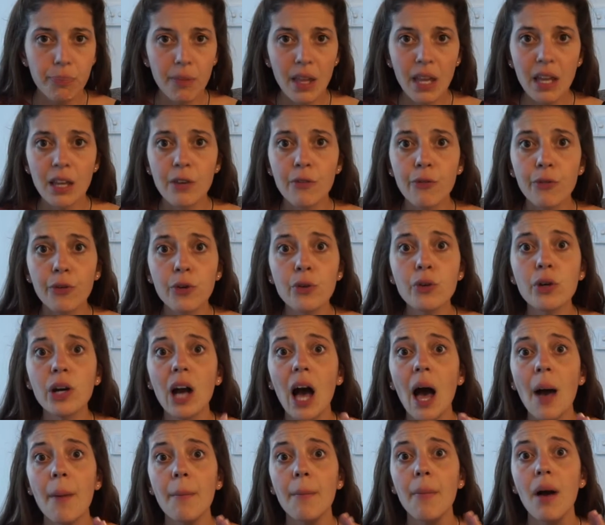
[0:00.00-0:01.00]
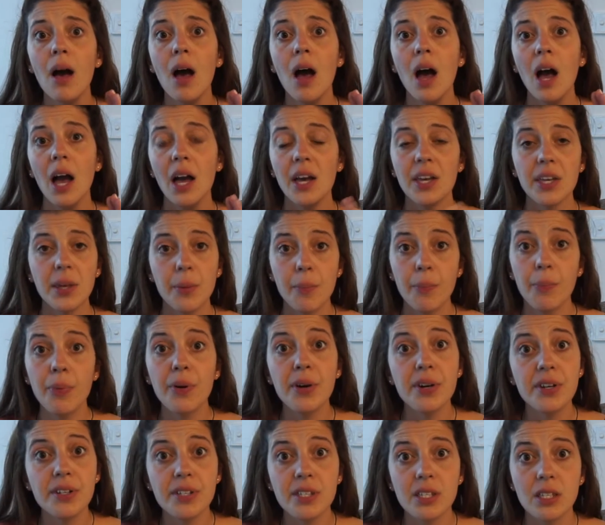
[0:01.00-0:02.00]
if you come in
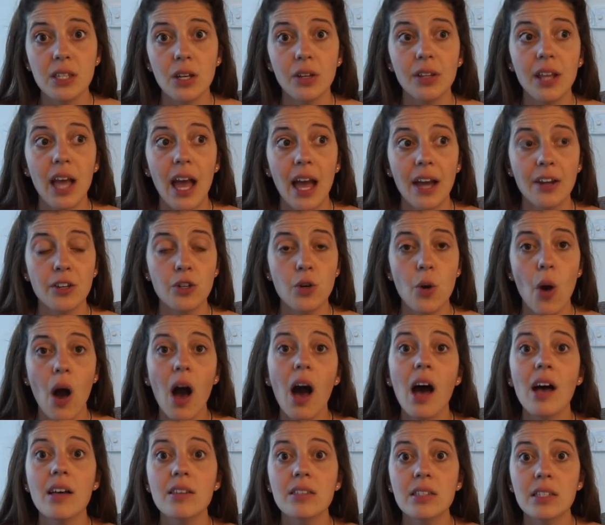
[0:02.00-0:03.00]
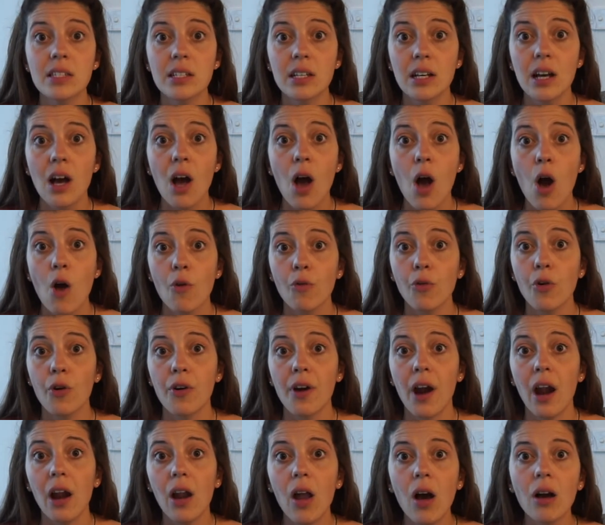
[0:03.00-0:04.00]
person and you ask for
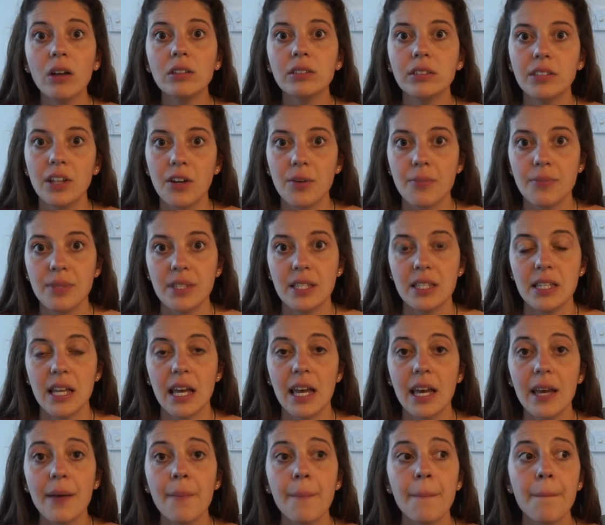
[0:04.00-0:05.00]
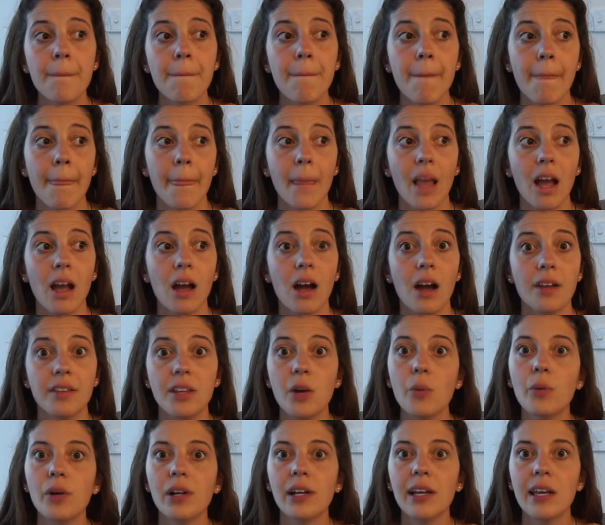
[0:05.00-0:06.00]
a long-term stay, they
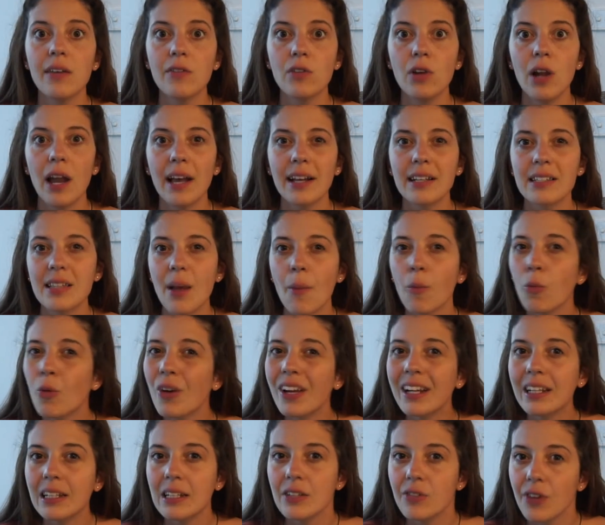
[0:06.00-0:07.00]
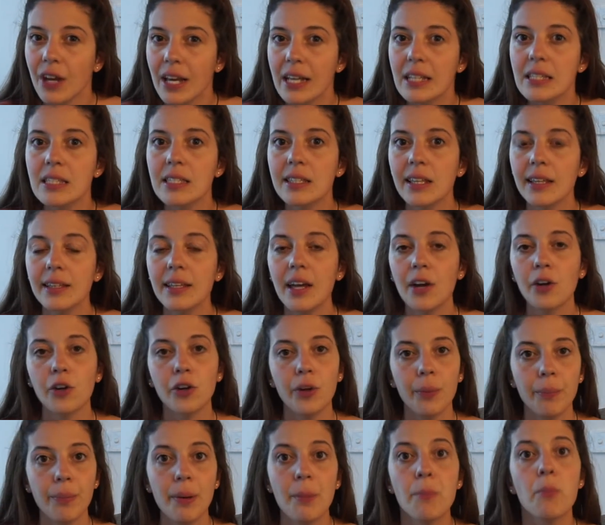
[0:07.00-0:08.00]
will give you like some weekly rates that they're
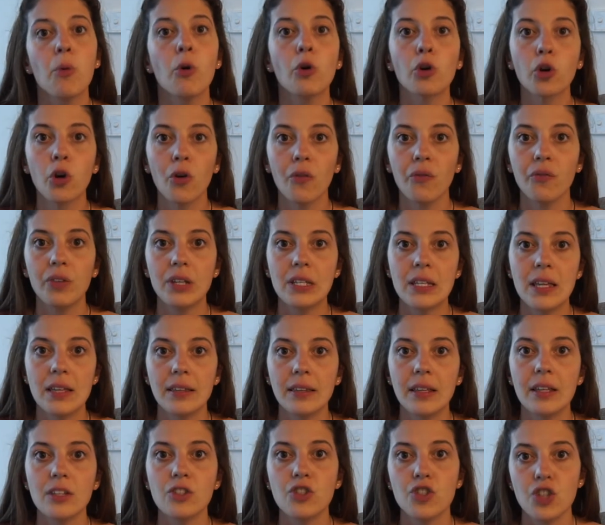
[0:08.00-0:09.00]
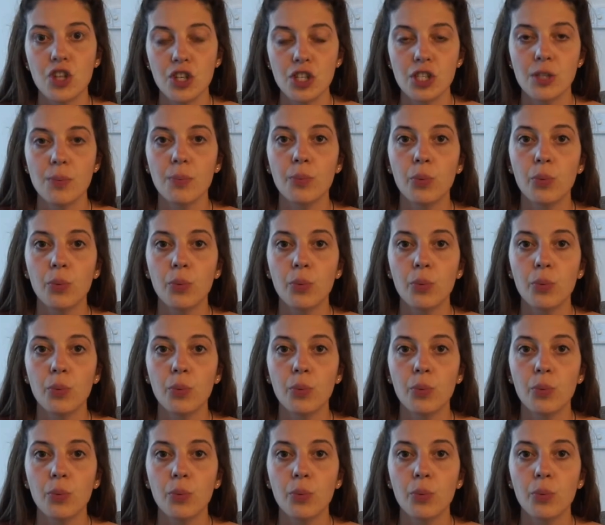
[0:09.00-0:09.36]
going to be more convenient than just